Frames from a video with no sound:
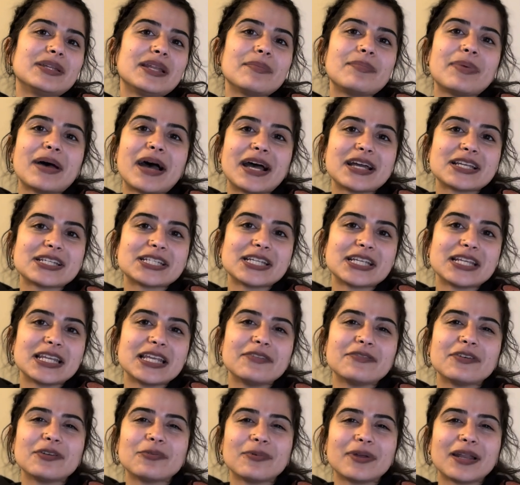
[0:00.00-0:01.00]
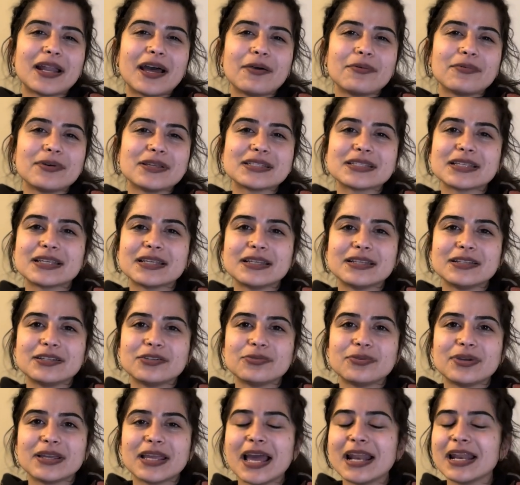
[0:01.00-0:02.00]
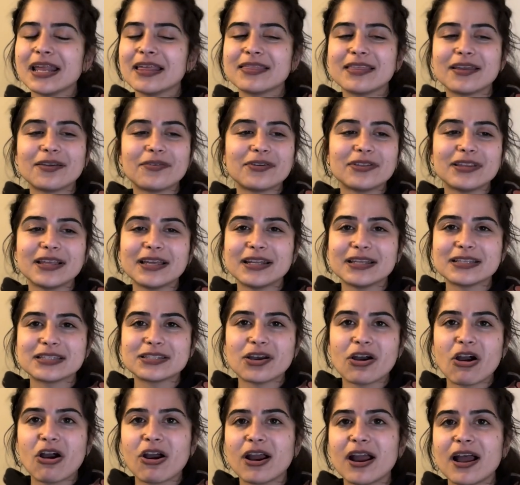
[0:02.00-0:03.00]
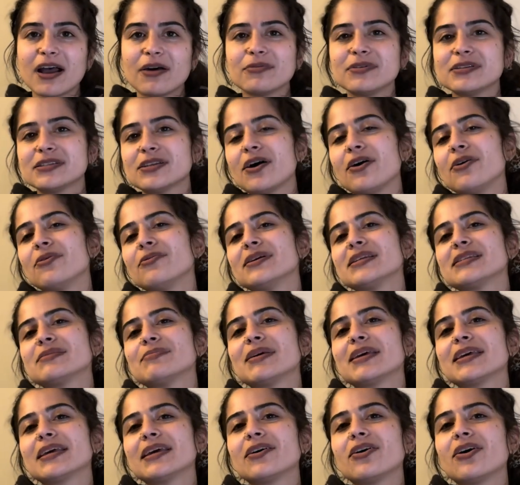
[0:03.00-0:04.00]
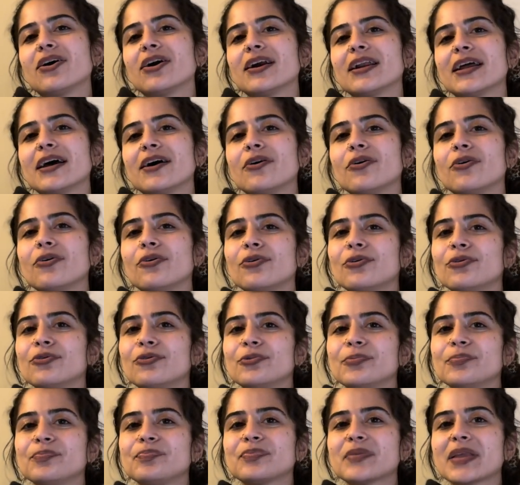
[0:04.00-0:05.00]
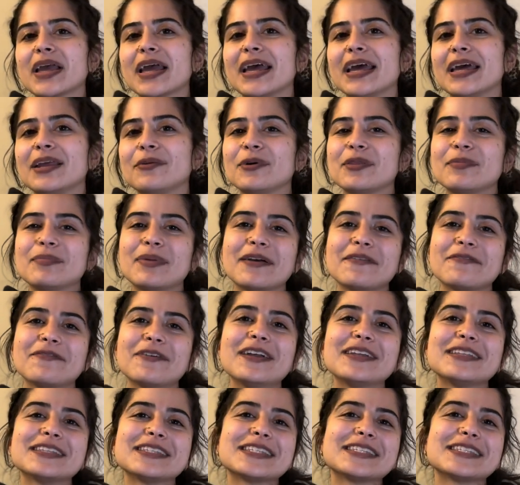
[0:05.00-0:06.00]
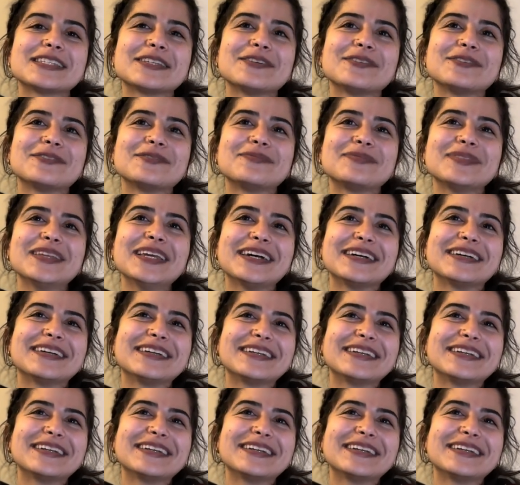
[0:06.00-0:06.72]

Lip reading: a passion. Even when I wasn't doing anything related to art, I was always making art at home and with my friends. So, yeah.